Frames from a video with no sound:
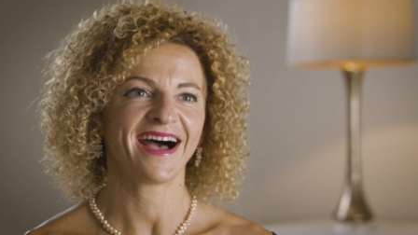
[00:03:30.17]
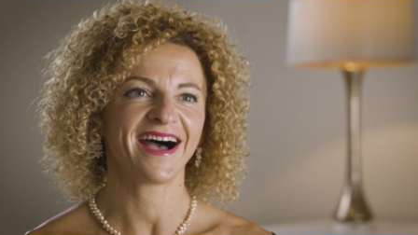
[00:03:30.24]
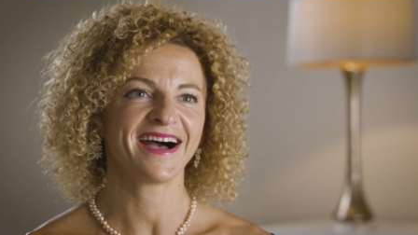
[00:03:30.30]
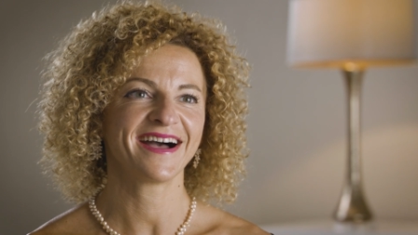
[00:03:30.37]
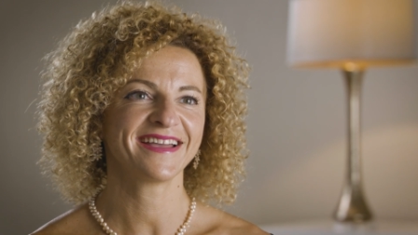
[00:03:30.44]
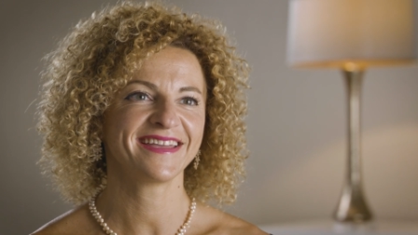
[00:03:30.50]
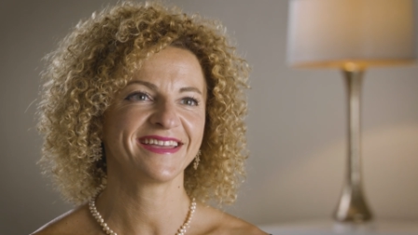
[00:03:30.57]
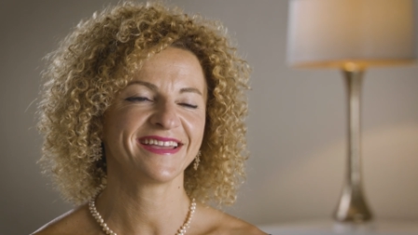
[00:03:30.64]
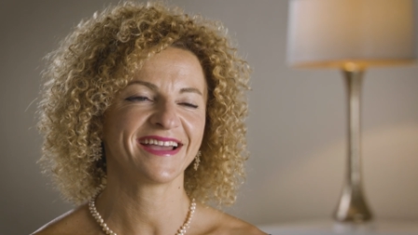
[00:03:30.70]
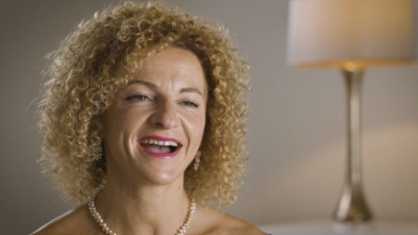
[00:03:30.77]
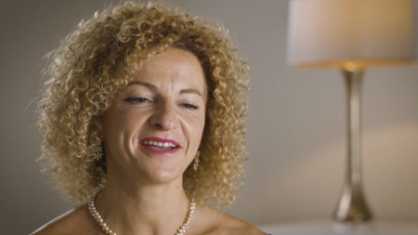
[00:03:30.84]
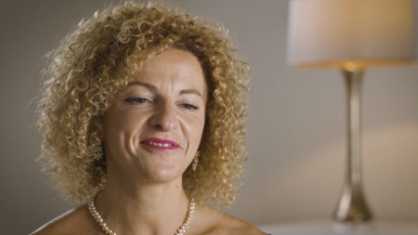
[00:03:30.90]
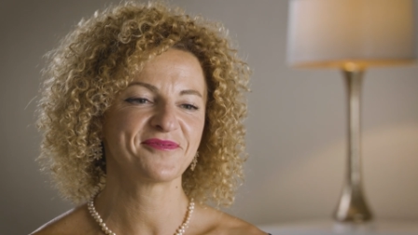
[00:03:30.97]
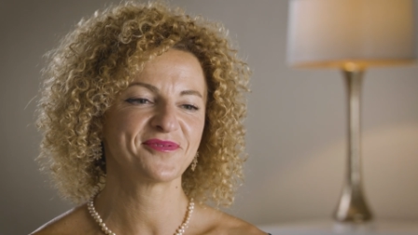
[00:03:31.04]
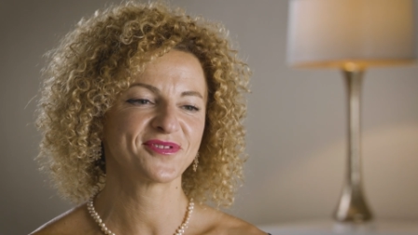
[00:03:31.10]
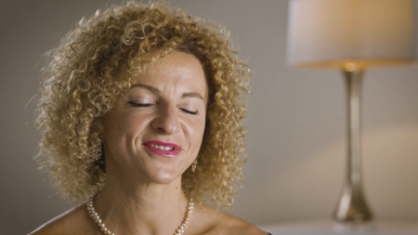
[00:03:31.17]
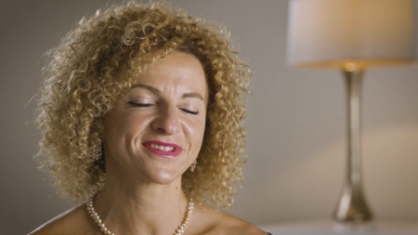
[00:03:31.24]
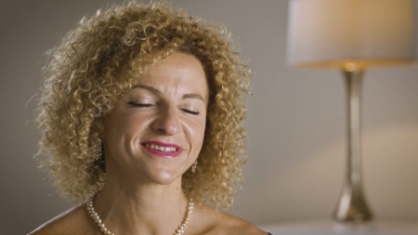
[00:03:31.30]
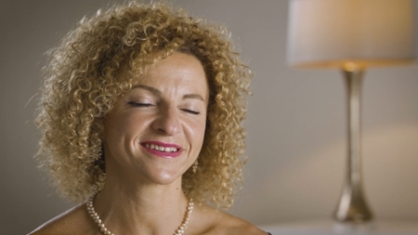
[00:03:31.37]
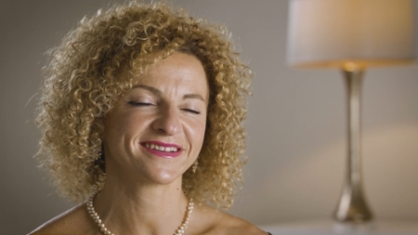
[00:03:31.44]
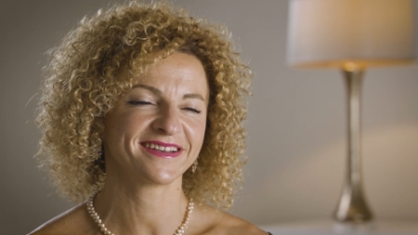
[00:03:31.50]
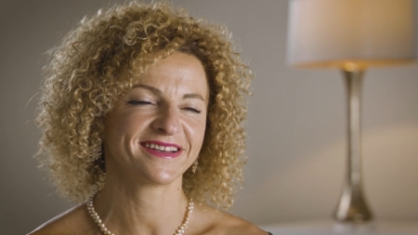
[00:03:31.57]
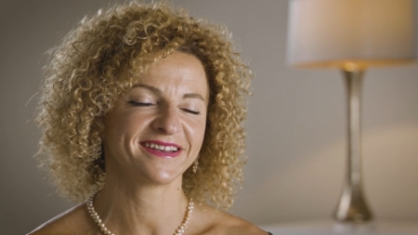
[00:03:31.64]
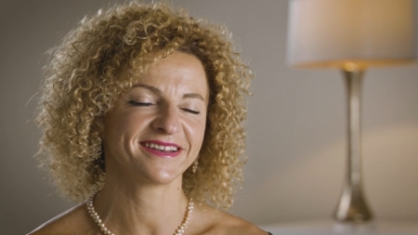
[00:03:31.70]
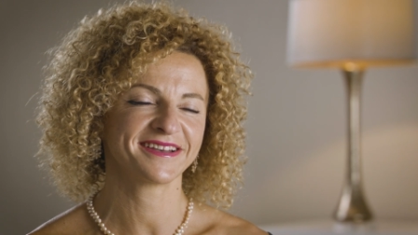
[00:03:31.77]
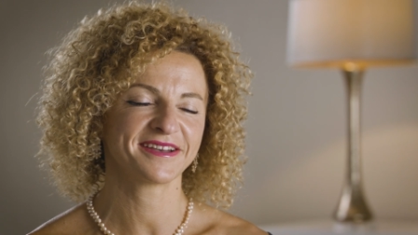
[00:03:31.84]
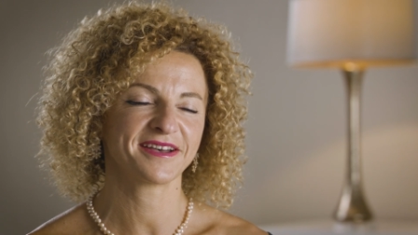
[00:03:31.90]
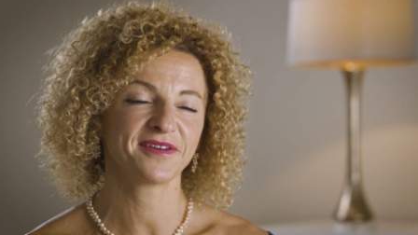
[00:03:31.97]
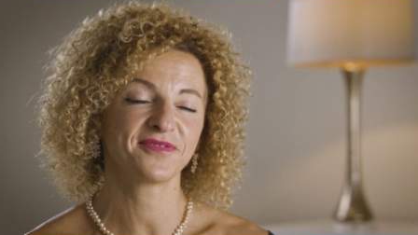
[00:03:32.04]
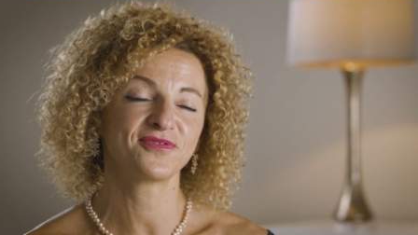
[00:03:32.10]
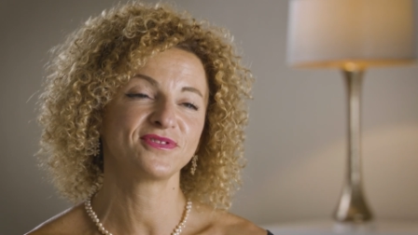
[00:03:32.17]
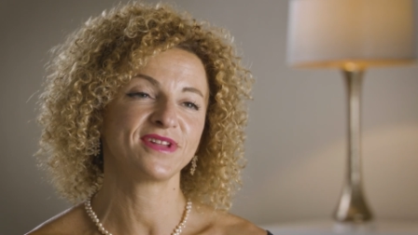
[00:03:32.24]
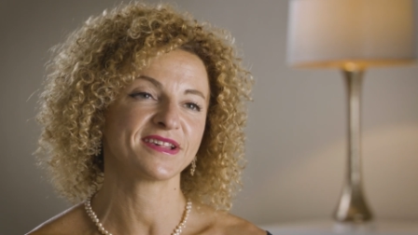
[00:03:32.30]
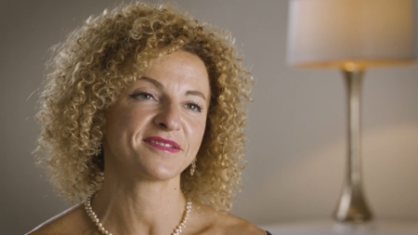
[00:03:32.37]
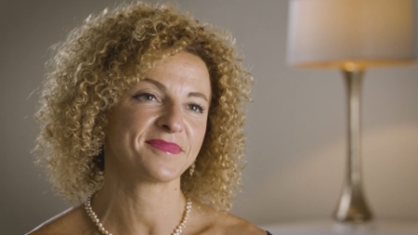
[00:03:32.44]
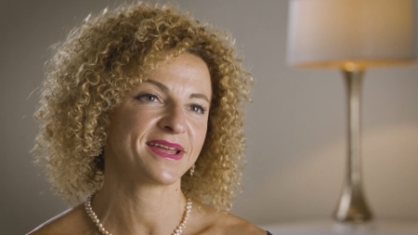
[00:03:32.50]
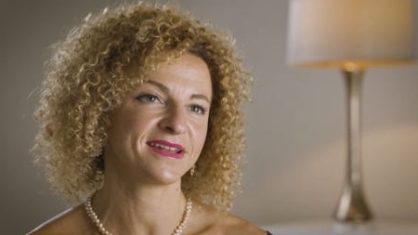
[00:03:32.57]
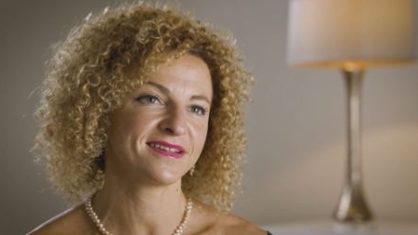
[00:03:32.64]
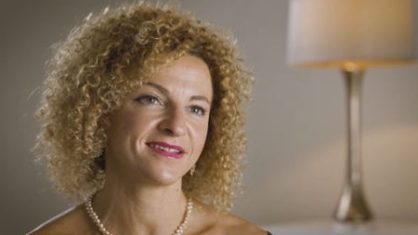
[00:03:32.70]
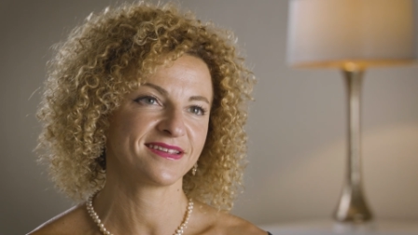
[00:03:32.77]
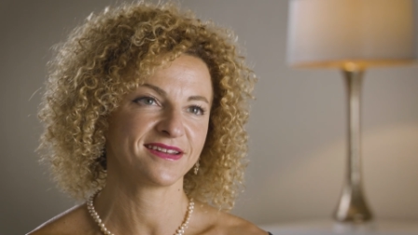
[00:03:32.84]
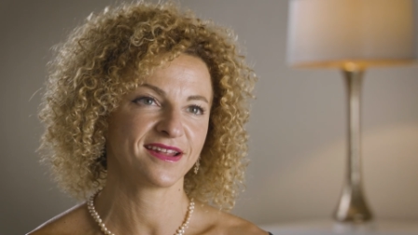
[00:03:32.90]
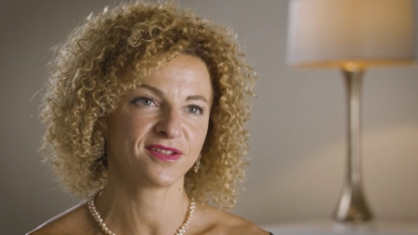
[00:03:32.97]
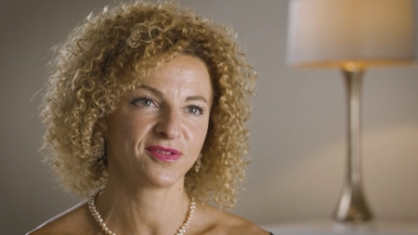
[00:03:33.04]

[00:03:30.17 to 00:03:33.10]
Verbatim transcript: I I was a, a food as medicine